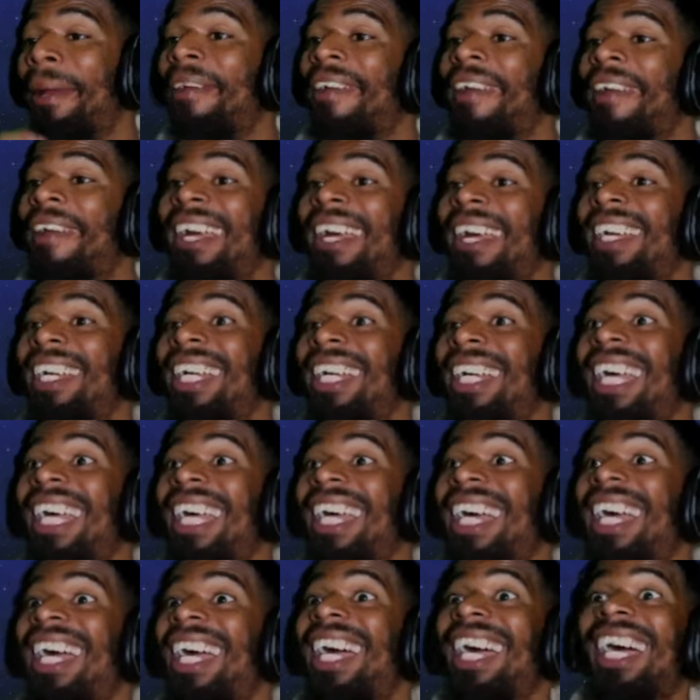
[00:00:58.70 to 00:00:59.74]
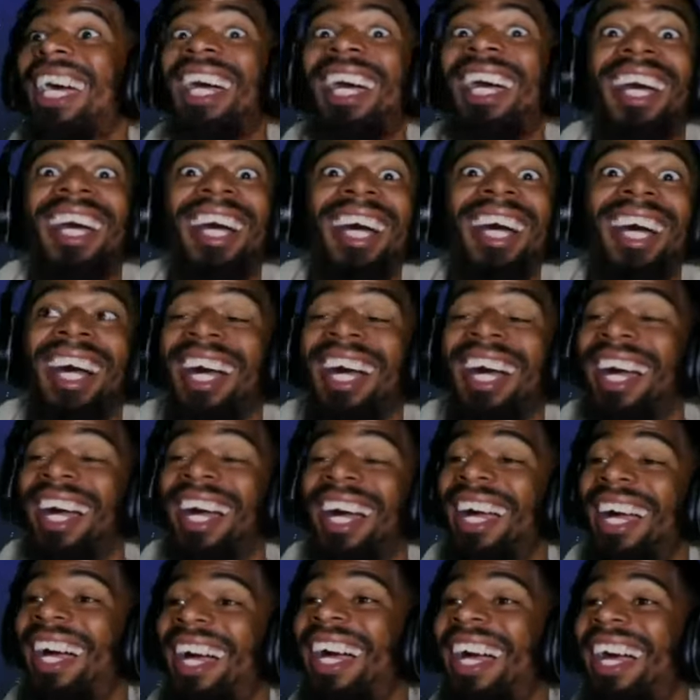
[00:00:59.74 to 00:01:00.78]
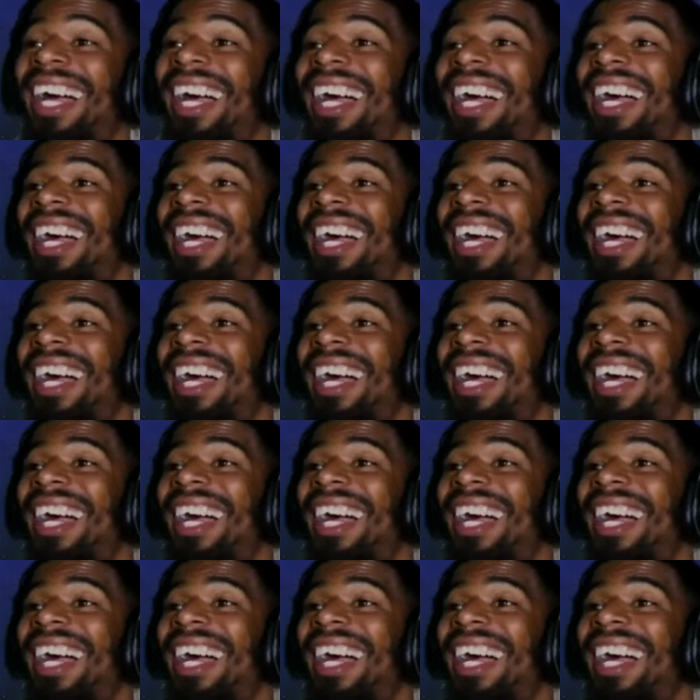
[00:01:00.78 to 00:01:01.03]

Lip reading: seasons of racing ever seen in Formula One.